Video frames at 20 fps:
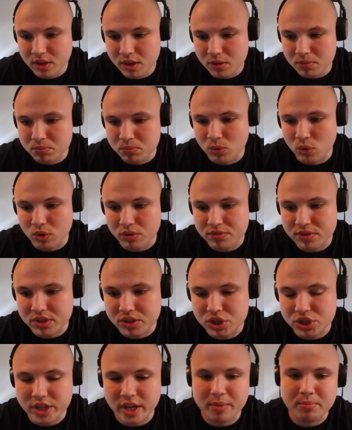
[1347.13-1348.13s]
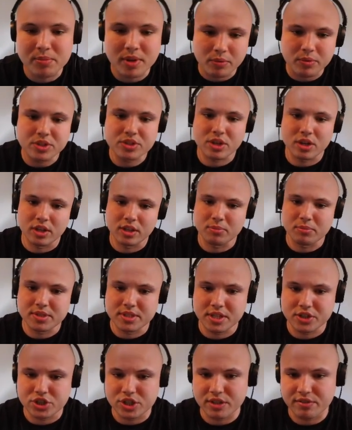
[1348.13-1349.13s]
more of the shape that we saw in the
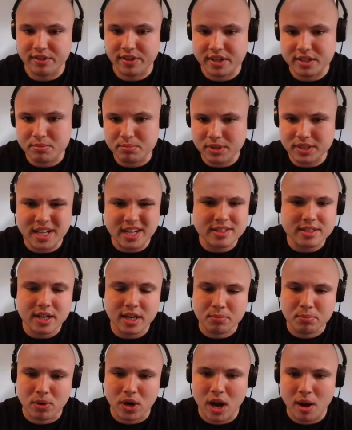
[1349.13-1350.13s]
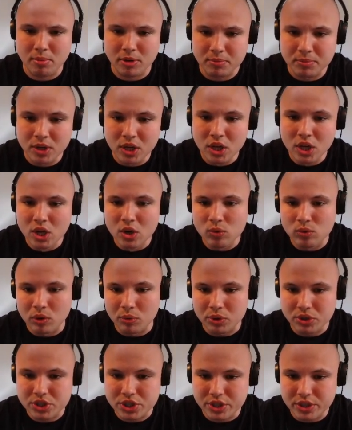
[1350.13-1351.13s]
positioning phase. But that's not a problem. What
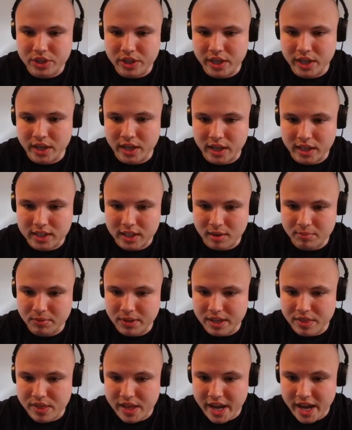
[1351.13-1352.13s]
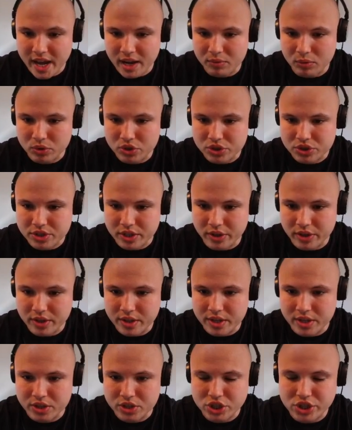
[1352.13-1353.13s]
we'll do to accommodate that, we'll just go to
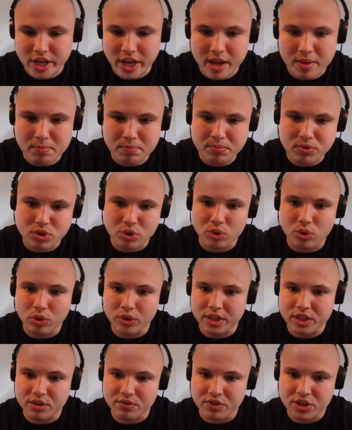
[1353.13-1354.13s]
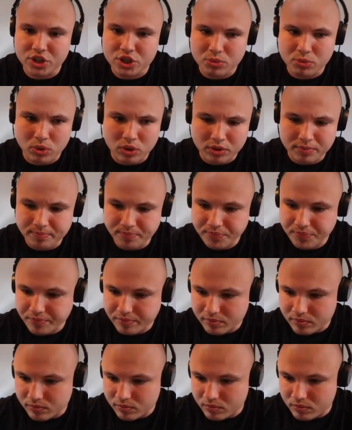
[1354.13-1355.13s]
the shape tool, individual,
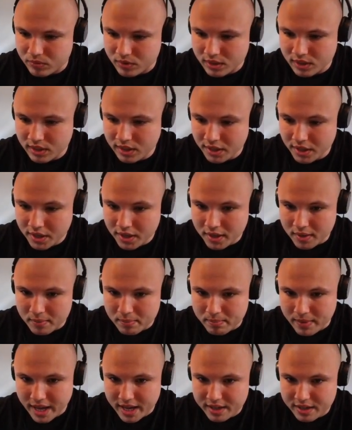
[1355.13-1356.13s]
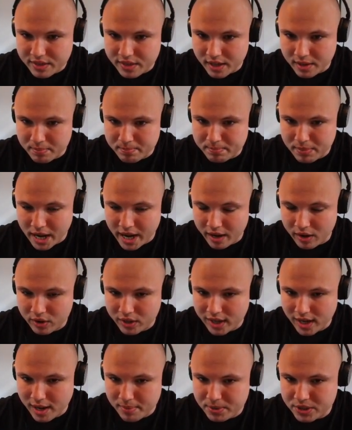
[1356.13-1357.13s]
make the
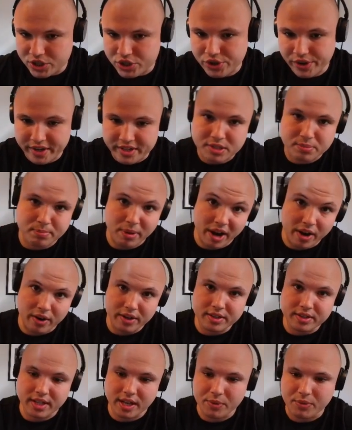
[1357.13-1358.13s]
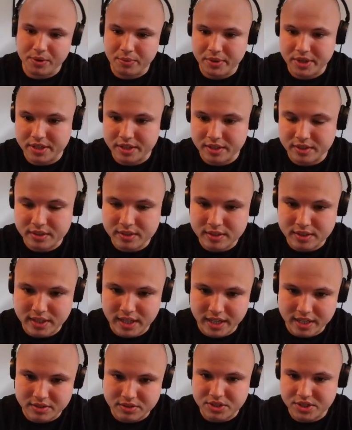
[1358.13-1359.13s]
biocopy transparent. That way we could
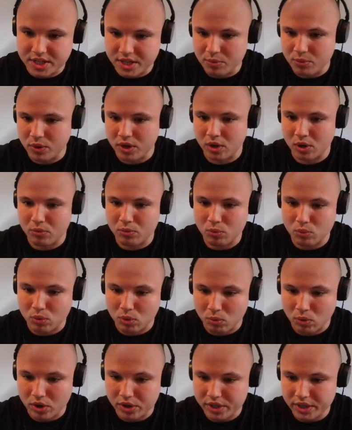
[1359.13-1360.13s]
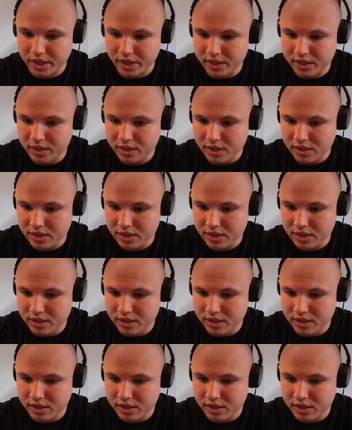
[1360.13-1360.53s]
kind of see where we're working.